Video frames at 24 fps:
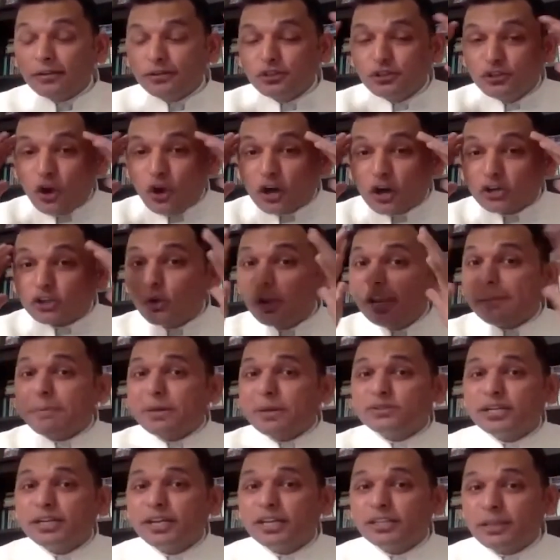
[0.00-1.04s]
not only
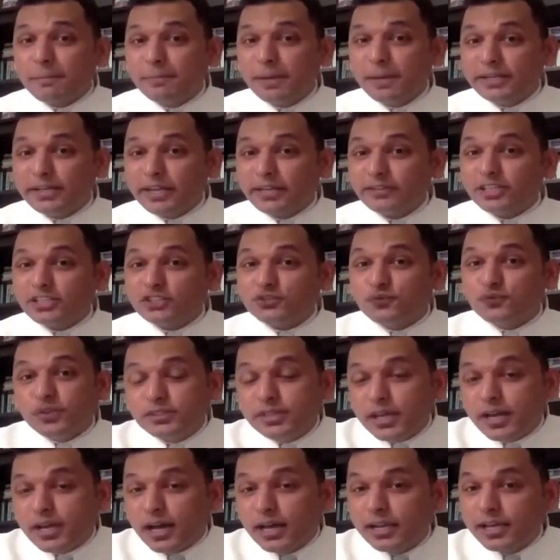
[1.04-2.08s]
present in the meeting just
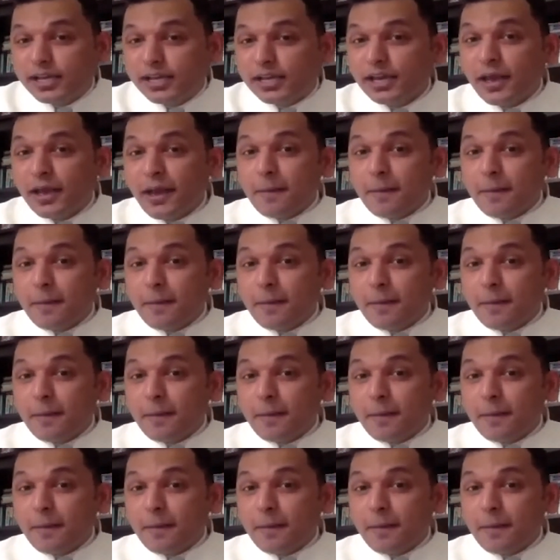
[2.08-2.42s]
physically,